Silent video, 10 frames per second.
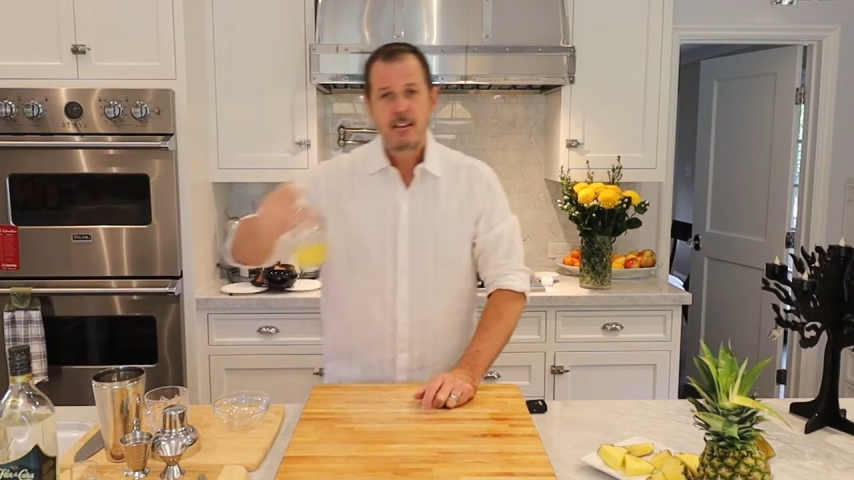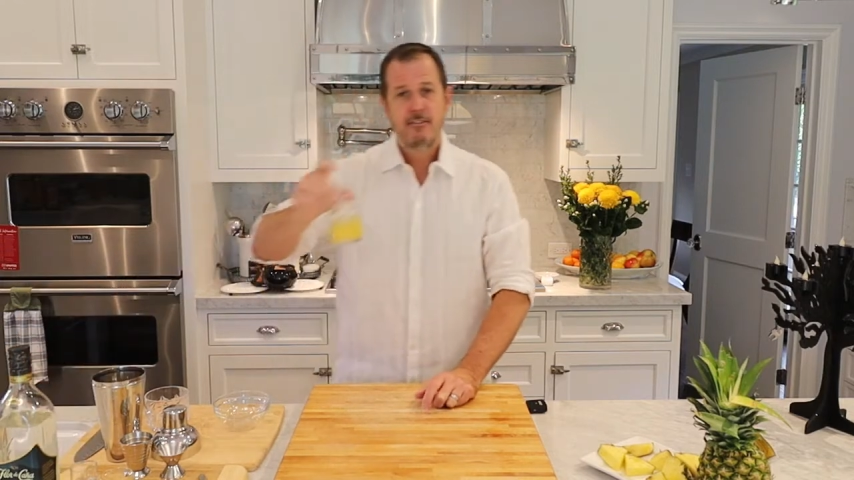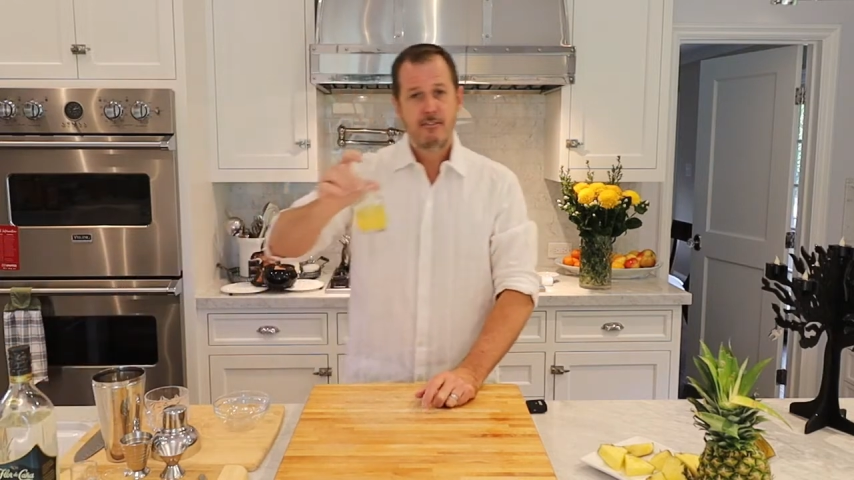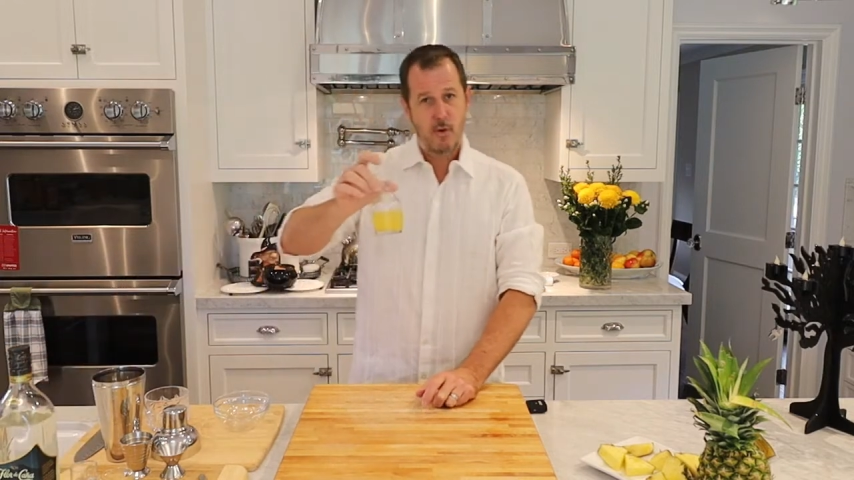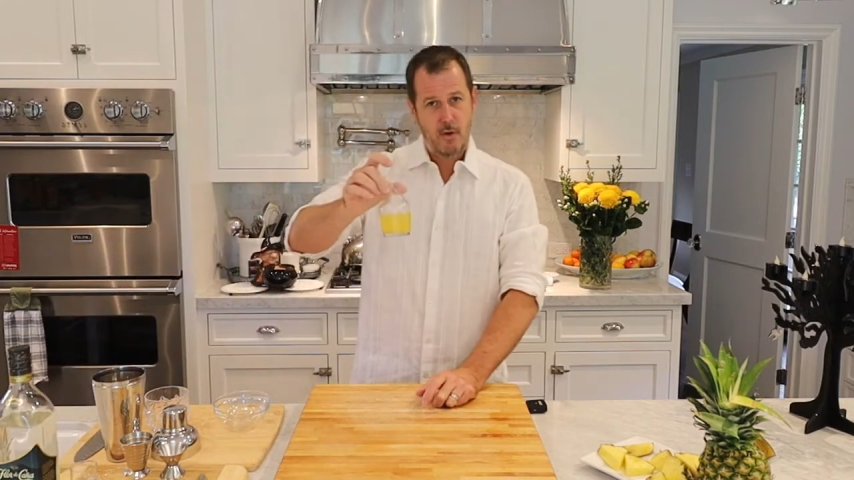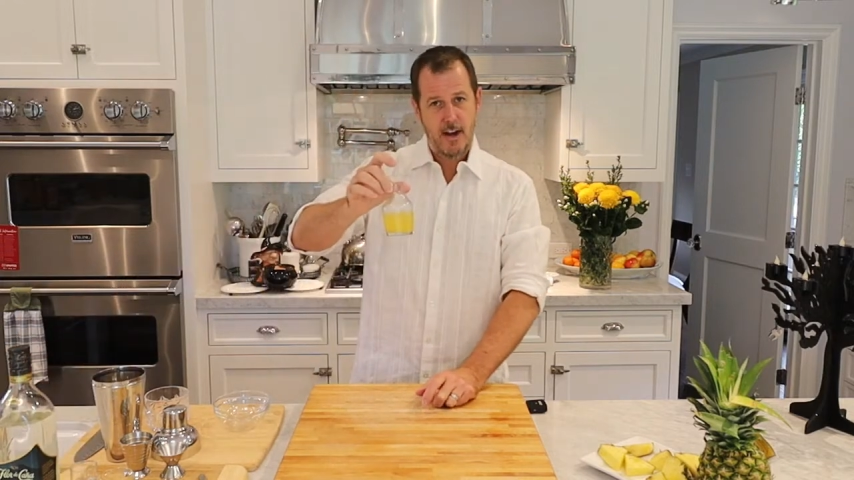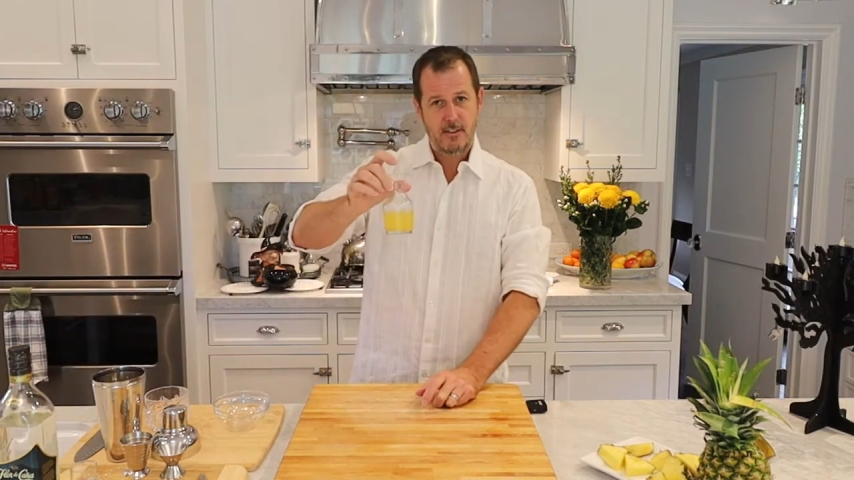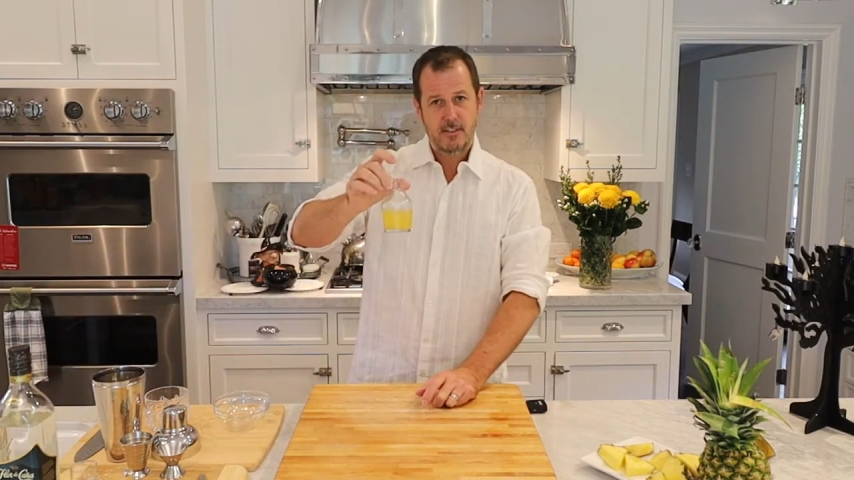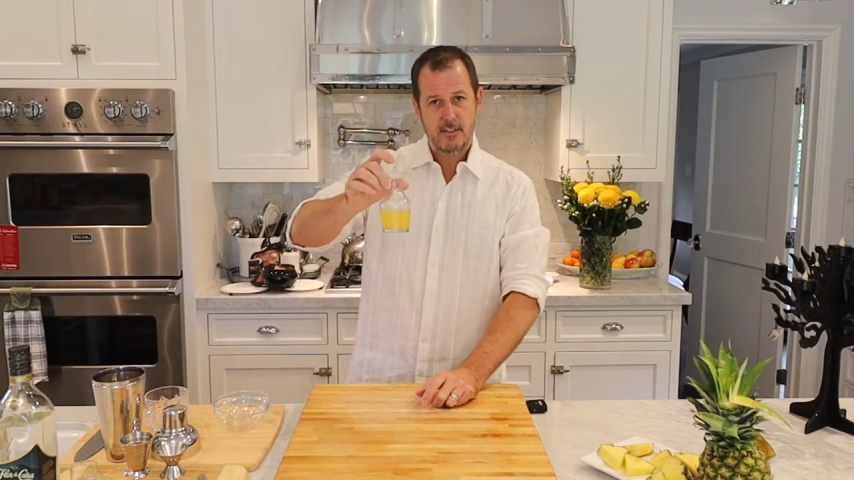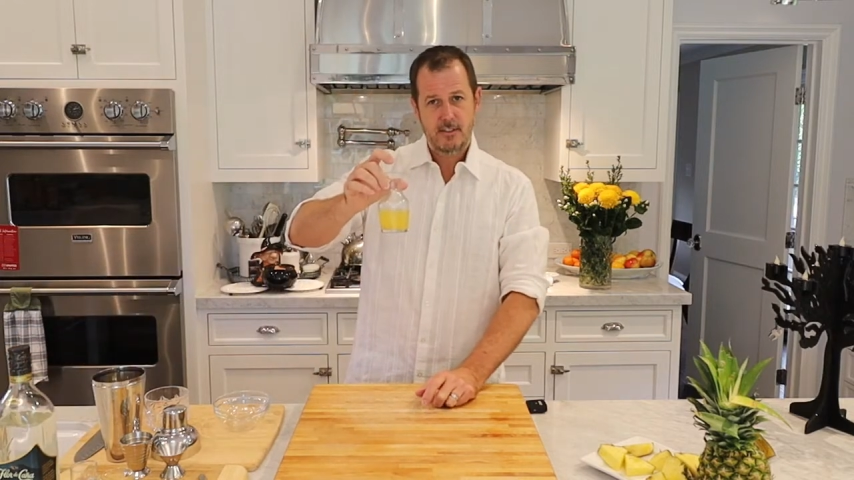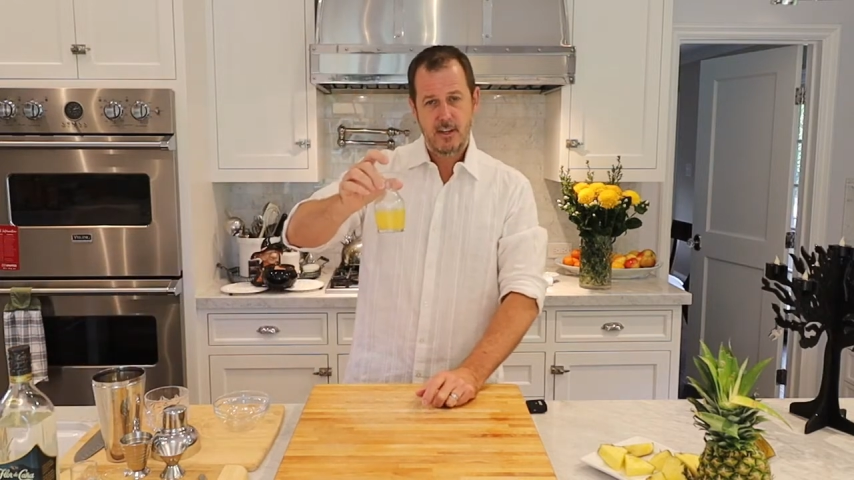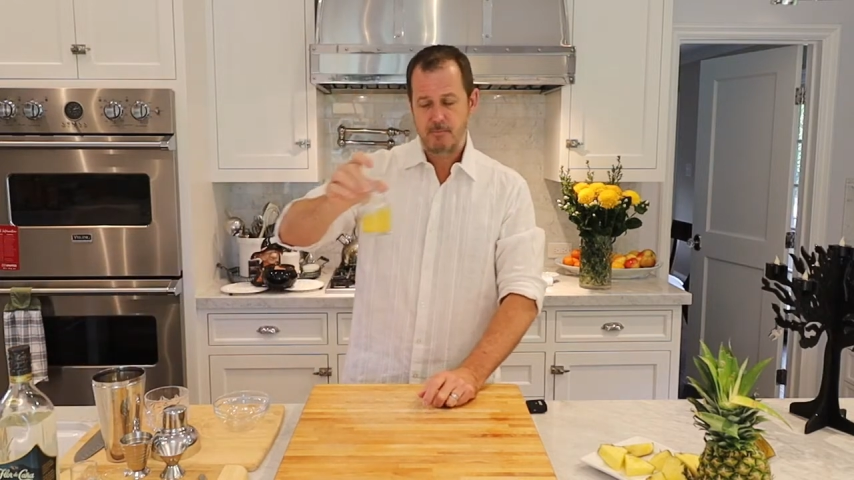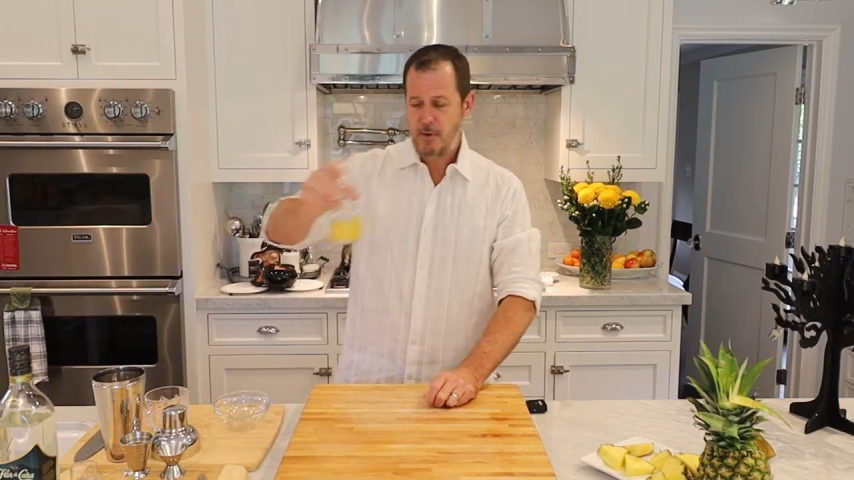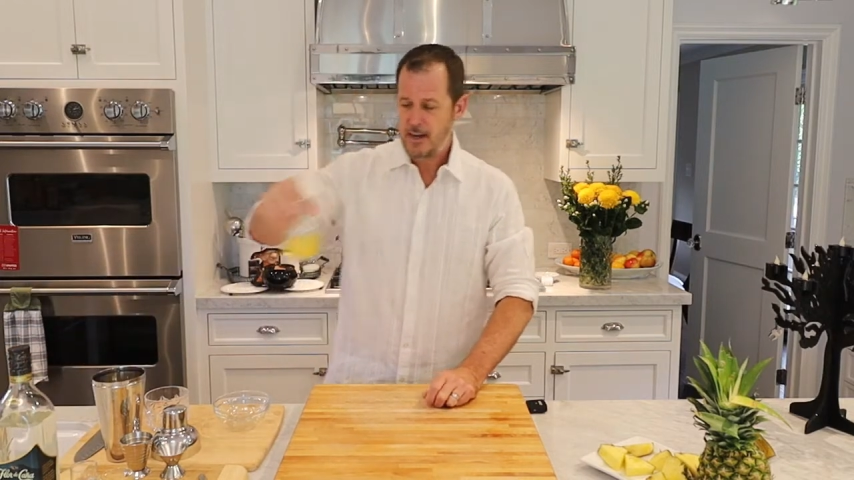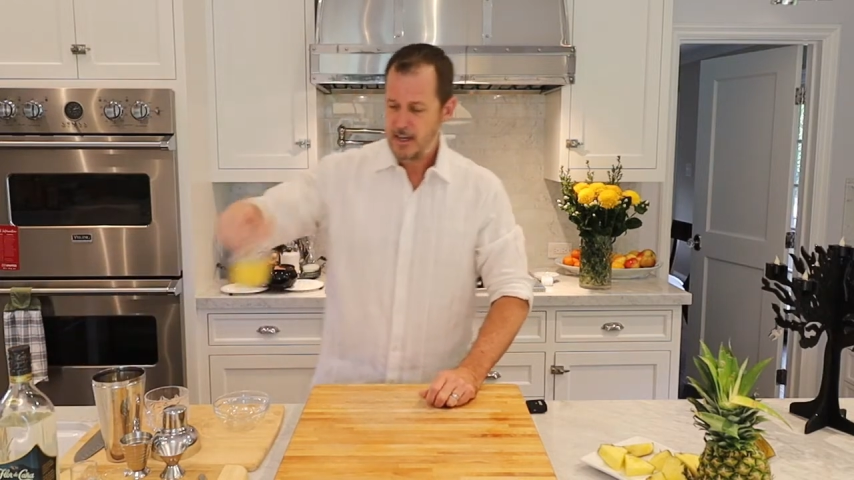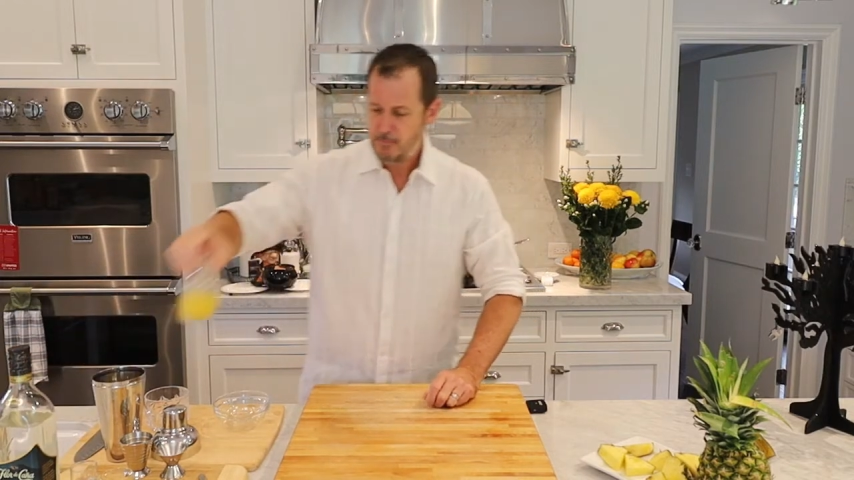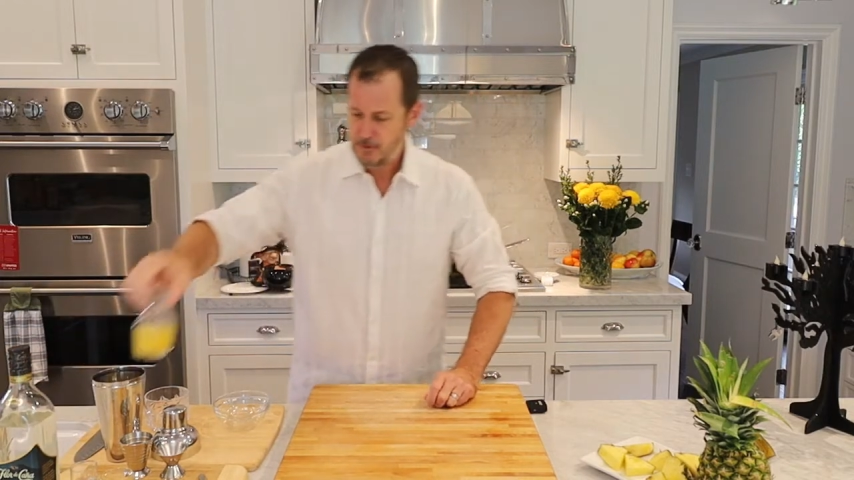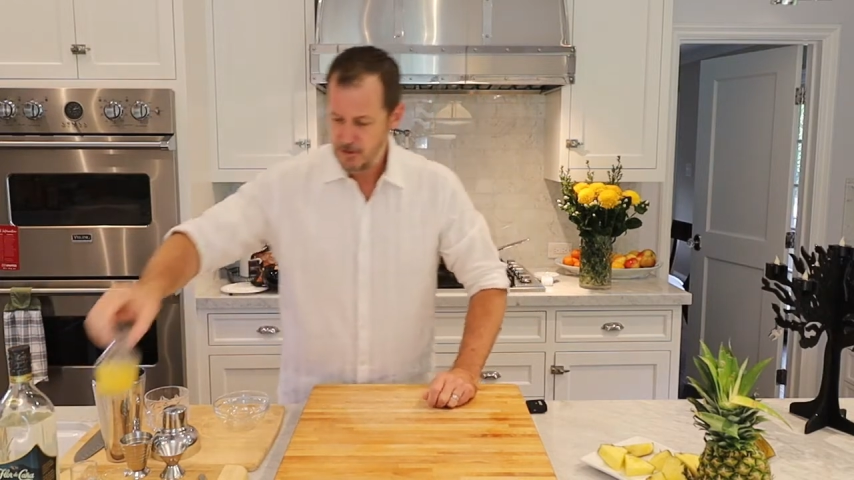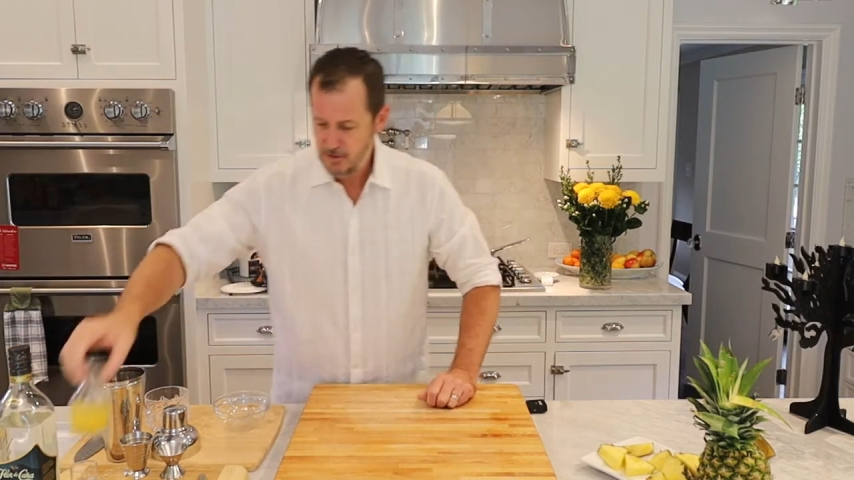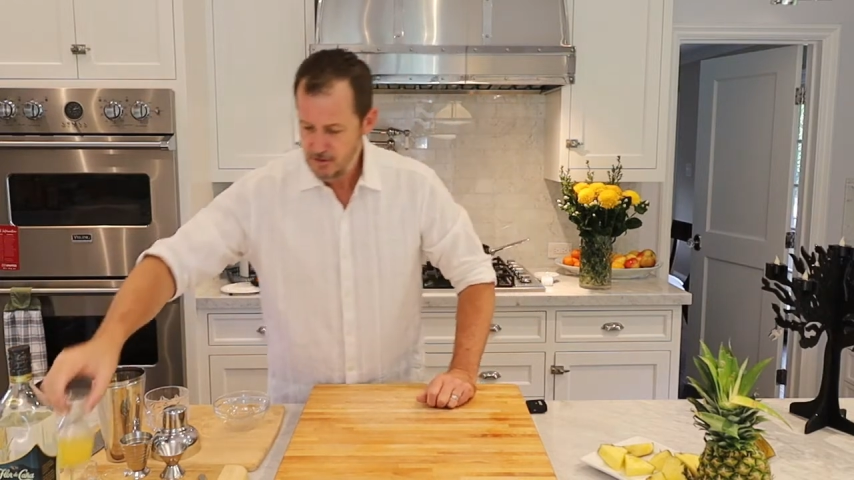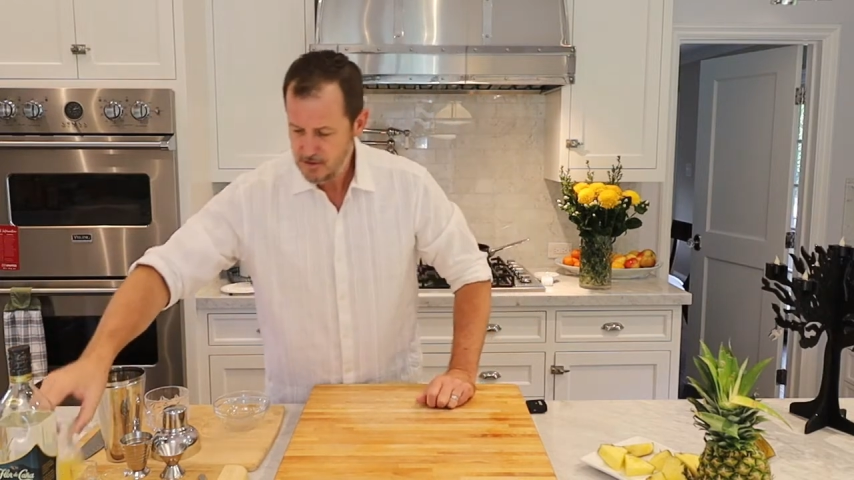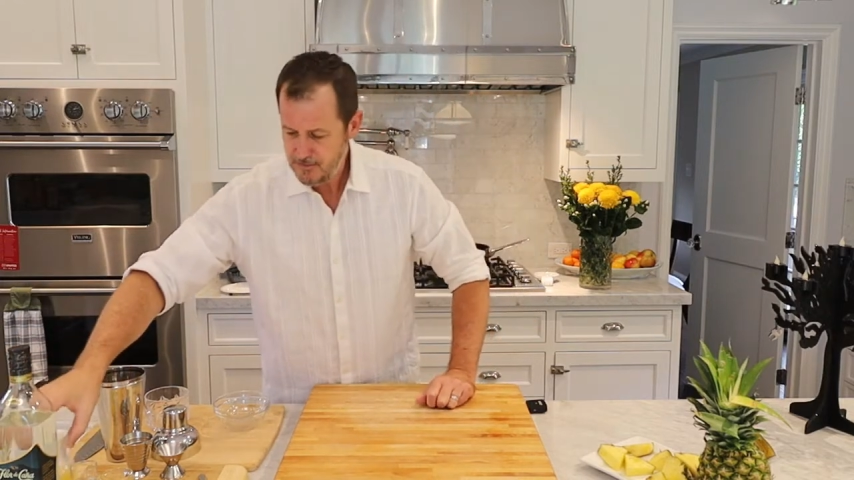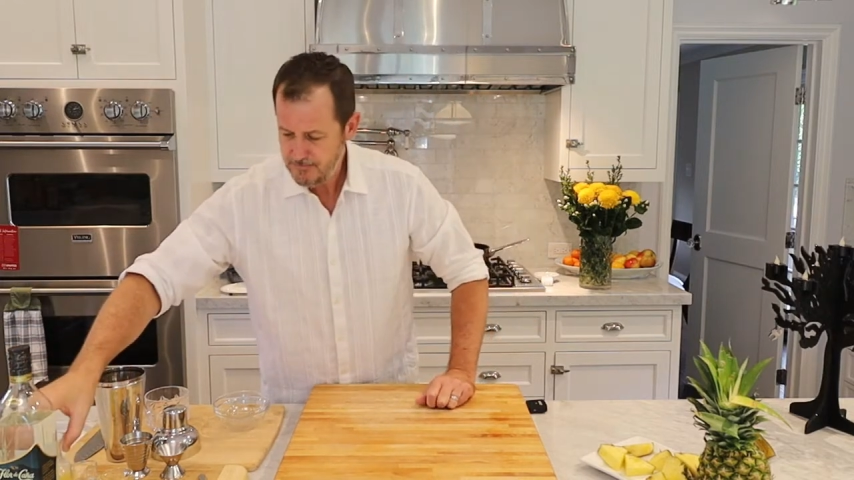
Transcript: 4 ounces of pineapple juice,